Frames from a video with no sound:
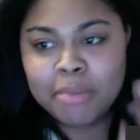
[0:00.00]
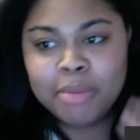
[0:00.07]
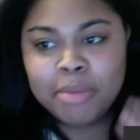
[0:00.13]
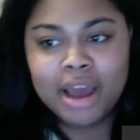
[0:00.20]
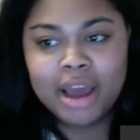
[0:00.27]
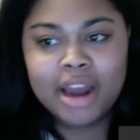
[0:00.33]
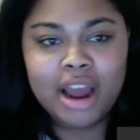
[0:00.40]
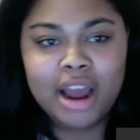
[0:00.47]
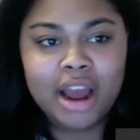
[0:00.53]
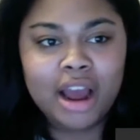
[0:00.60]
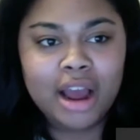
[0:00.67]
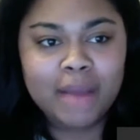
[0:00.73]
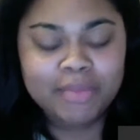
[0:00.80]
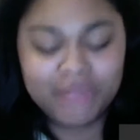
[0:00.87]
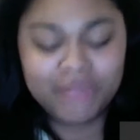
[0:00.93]
But
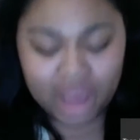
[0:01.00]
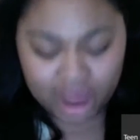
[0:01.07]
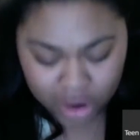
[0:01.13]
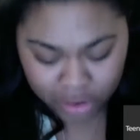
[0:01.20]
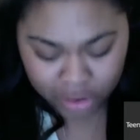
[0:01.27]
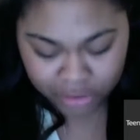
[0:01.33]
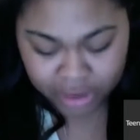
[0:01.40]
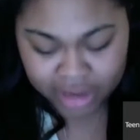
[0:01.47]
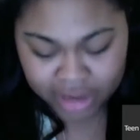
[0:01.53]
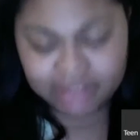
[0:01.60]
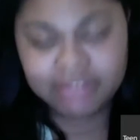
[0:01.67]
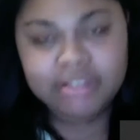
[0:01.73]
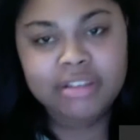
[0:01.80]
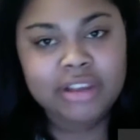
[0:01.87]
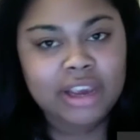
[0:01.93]
I don't know if you guys
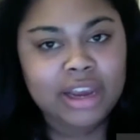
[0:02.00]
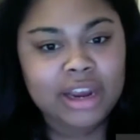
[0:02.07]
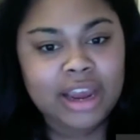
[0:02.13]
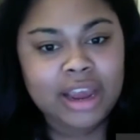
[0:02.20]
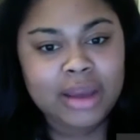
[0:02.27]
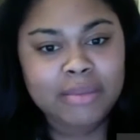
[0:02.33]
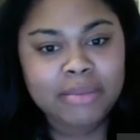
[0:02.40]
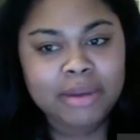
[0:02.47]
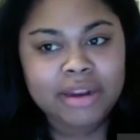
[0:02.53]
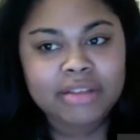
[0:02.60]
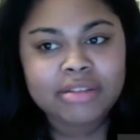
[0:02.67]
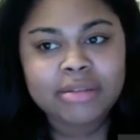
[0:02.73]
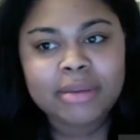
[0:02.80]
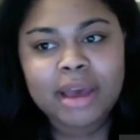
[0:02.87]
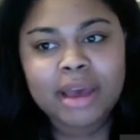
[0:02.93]
have seen it, but
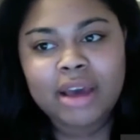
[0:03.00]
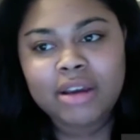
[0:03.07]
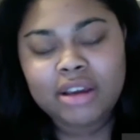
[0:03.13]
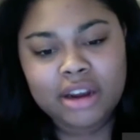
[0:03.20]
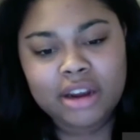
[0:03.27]
it's about